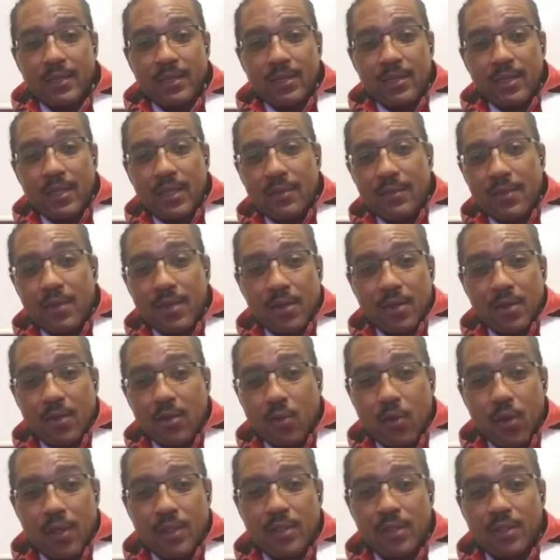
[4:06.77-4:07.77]
Just leave your
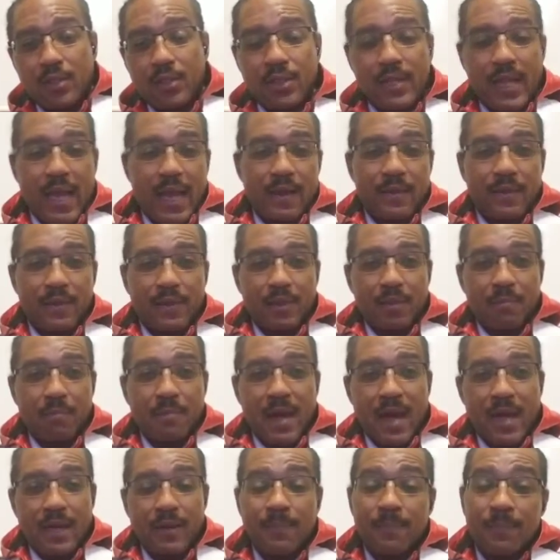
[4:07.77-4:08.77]
questions down at the
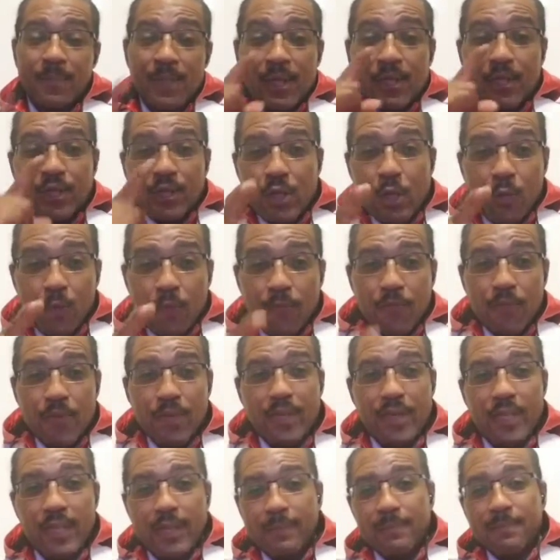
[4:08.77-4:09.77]
bottom. Don't
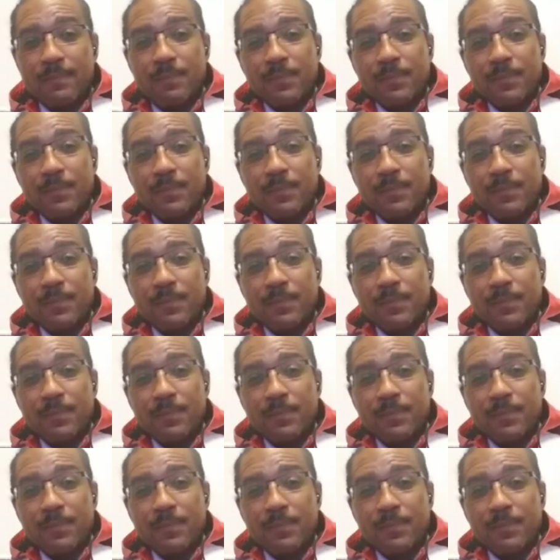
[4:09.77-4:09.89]
forget